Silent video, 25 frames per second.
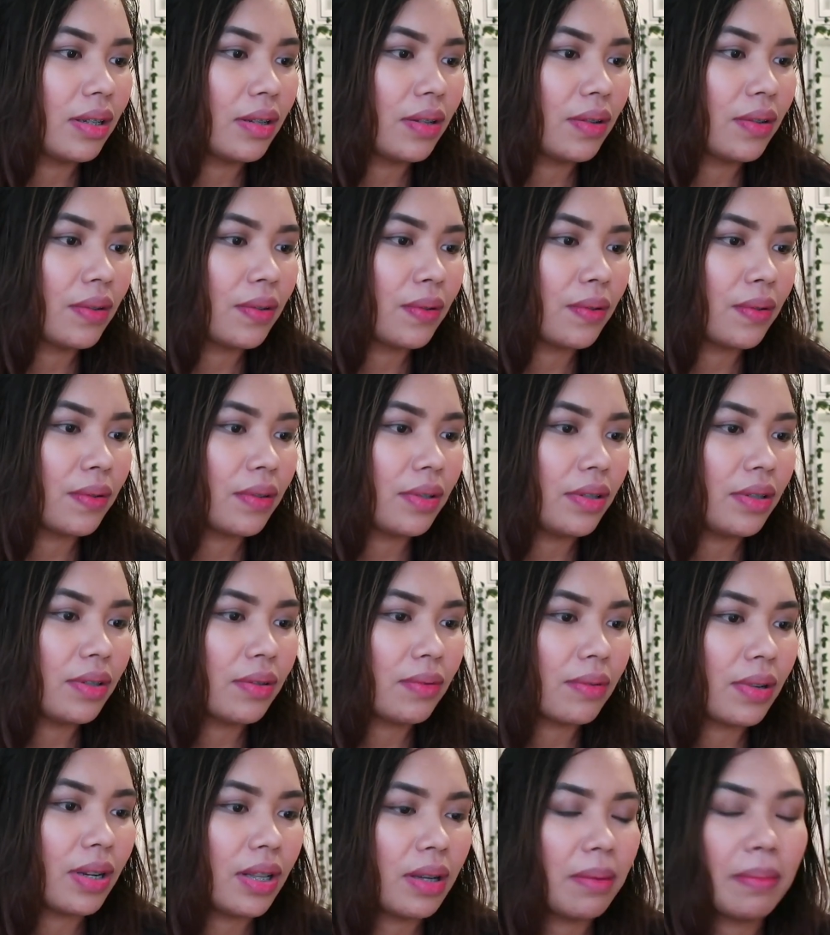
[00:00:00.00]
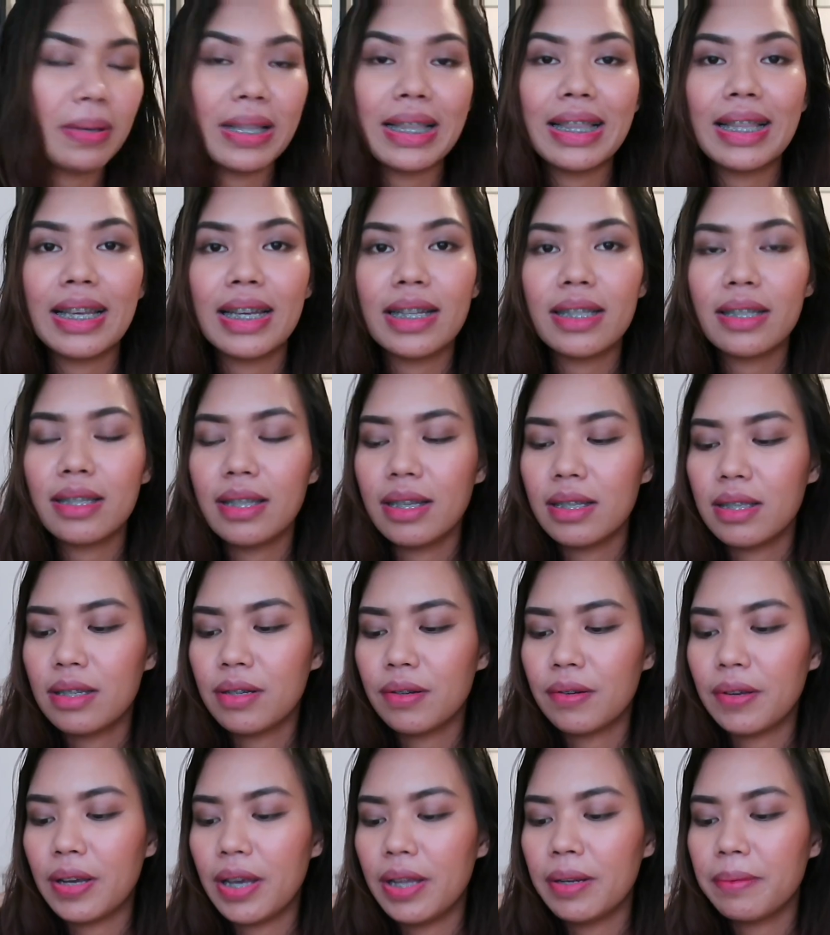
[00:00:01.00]
Oh, it's running a bit late. That's
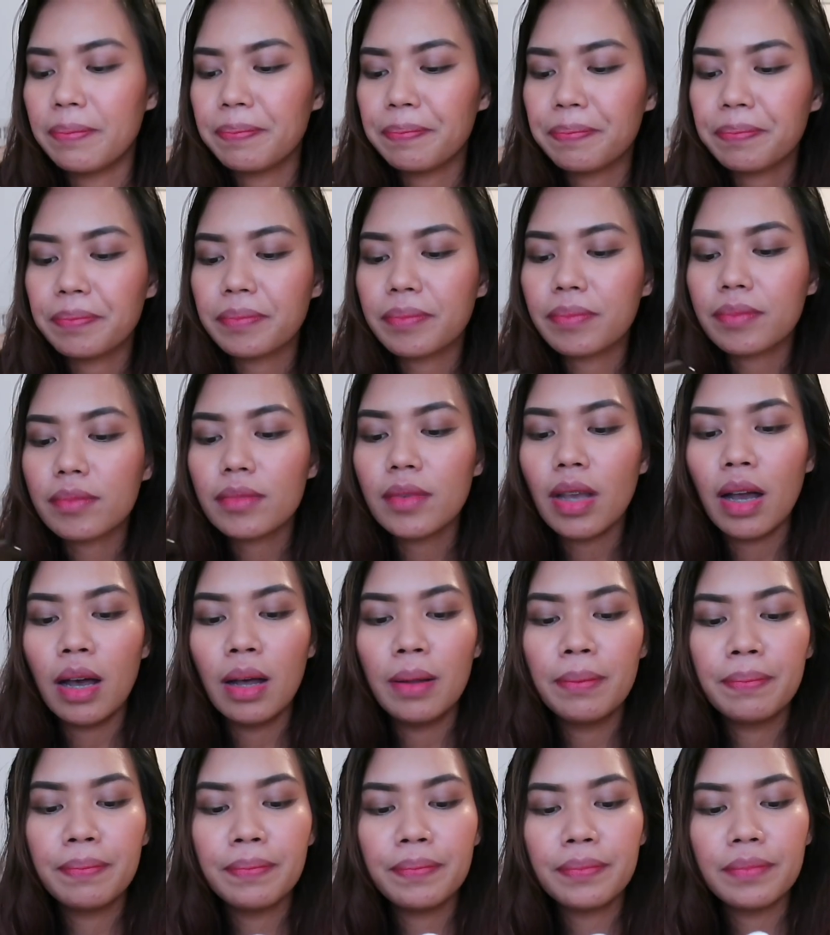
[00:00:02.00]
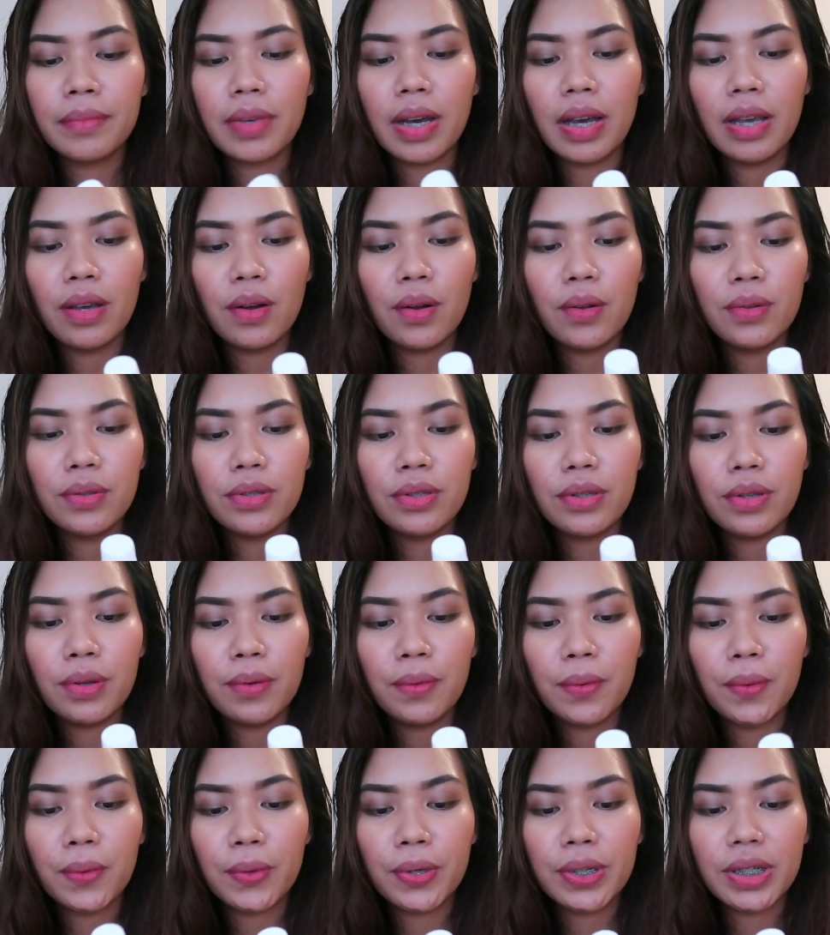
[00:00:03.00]
all right. I also
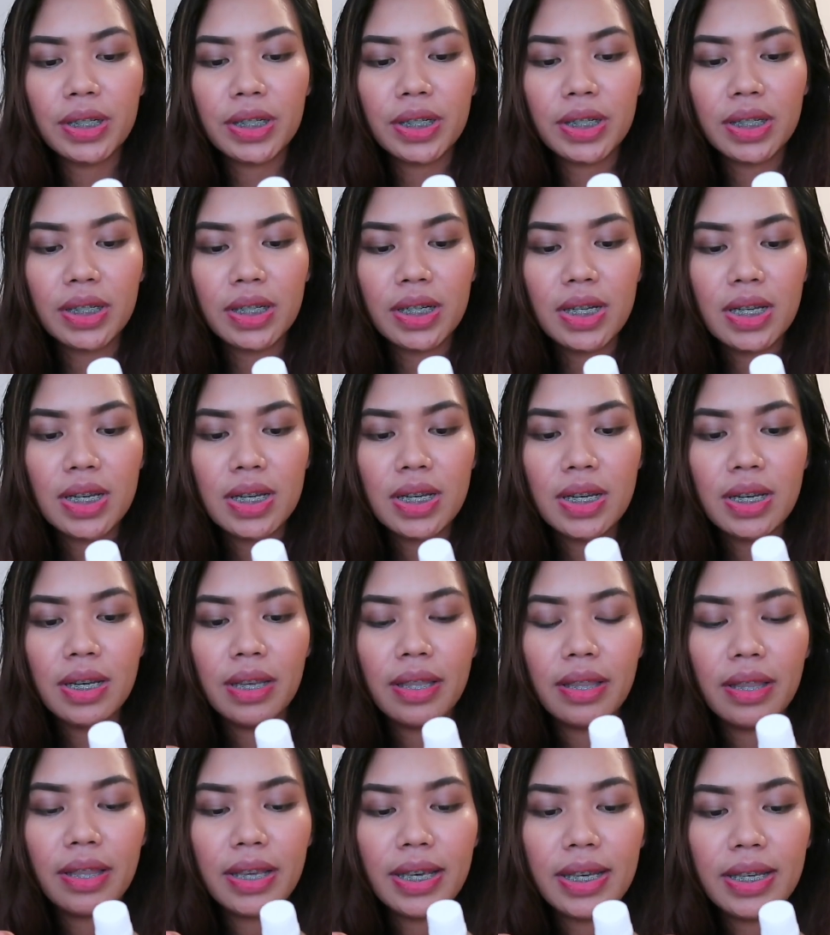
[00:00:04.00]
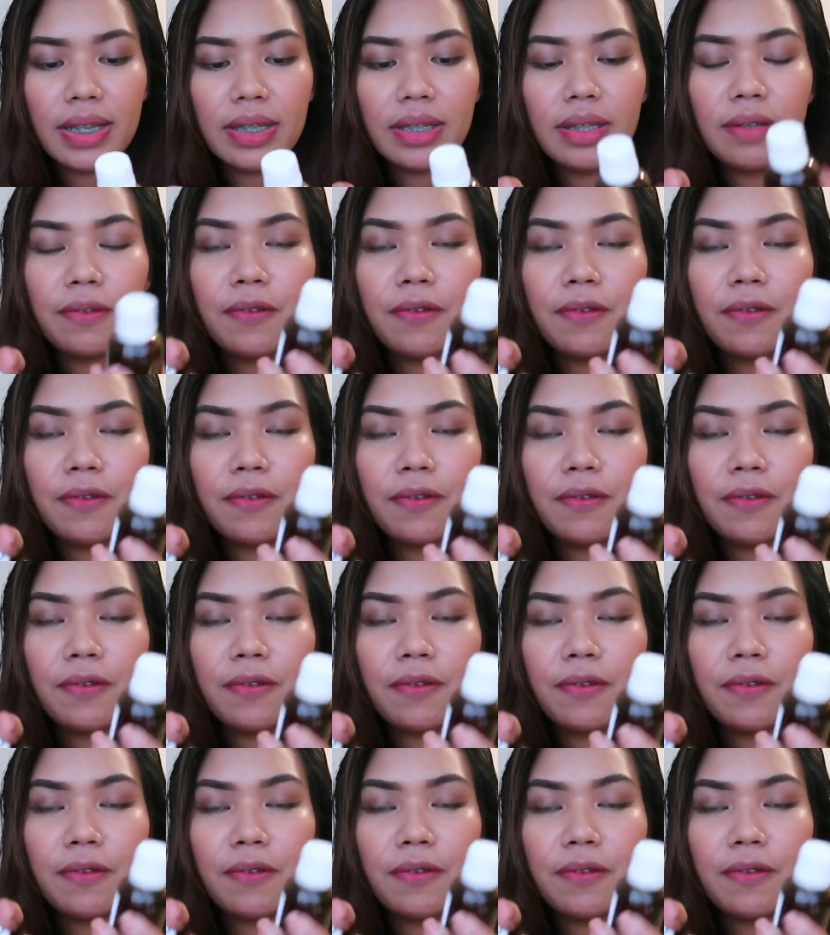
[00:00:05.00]
ordered these